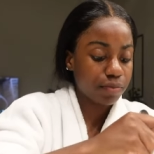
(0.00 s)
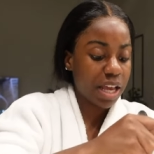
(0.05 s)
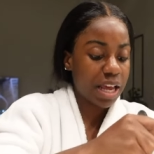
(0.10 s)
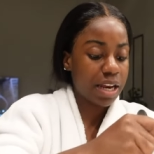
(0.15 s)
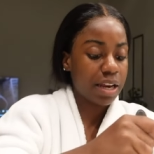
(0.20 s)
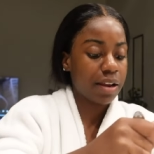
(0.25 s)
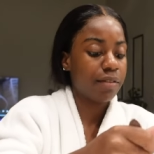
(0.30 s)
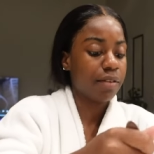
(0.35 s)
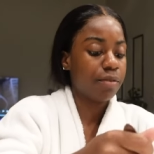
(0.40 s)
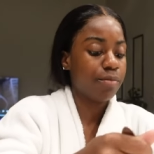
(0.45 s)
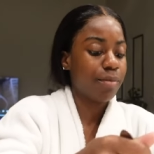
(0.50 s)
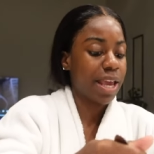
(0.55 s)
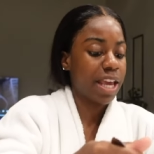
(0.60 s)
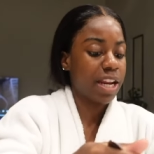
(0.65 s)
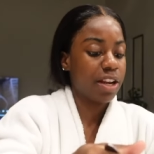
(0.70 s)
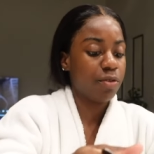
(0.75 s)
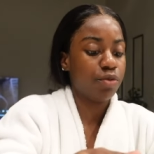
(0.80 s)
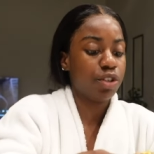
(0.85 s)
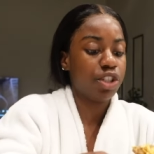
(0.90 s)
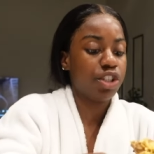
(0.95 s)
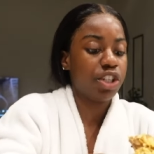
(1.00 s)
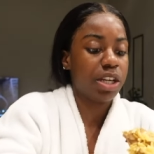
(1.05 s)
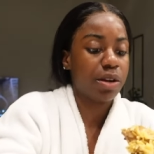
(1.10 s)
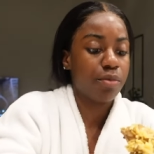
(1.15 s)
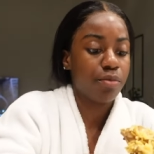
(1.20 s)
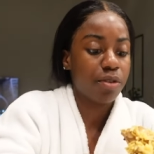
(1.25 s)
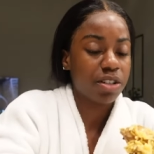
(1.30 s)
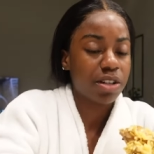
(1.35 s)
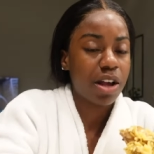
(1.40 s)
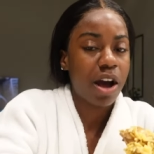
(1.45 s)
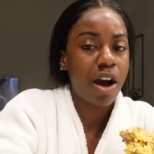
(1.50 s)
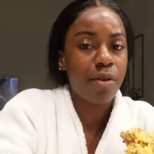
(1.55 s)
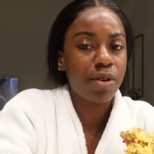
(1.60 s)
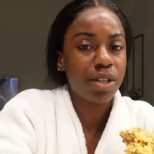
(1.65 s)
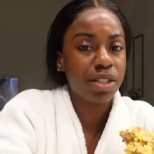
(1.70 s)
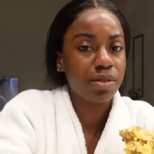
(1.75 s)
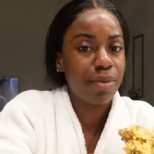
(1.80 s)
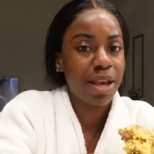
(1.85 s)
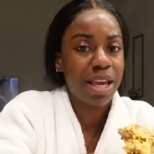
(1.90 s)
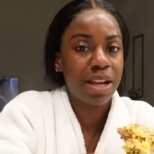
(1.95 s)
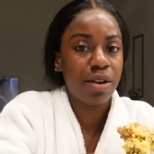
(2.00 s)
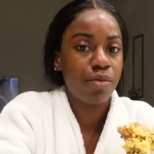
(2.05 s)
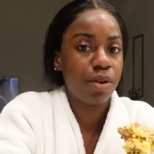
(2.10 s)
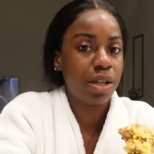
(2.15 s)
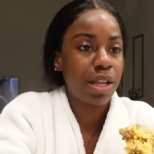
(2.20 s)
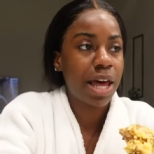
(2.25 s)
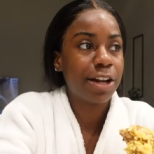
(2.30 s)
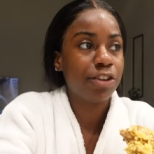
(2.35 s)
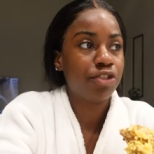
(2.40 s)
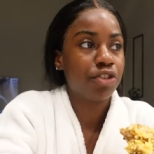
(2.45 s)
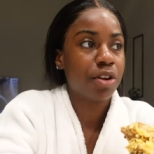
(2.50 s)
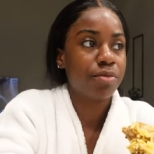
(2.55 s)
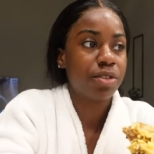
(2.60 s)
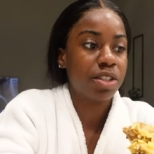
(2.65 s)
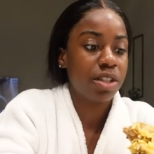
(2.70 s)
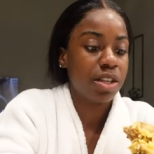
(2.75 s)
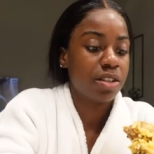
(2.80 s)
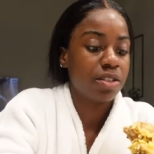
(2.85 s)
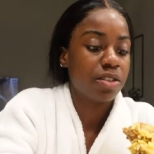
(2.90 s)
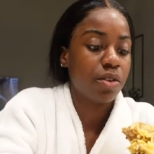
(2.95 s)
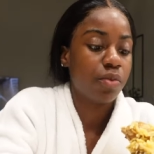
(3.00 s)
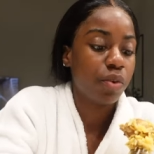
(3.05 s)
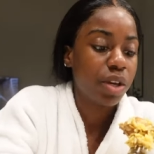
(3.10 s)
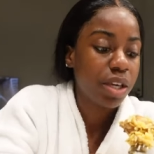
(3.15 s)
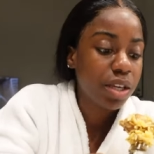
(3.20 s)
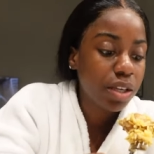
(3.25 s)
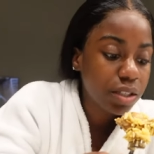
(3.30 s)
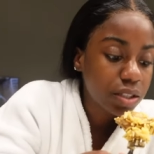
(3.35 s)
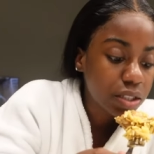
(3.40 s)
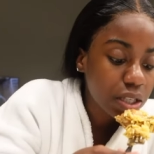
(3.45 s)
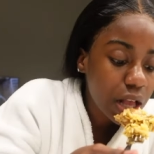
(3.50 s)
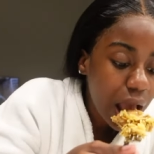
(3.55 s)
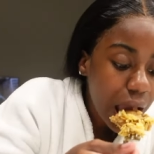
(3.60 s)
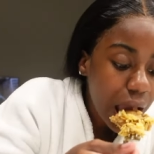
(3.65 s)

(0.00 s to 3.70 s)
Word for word: I never made it with chicken breast. I always made it with like drumsticks and wings.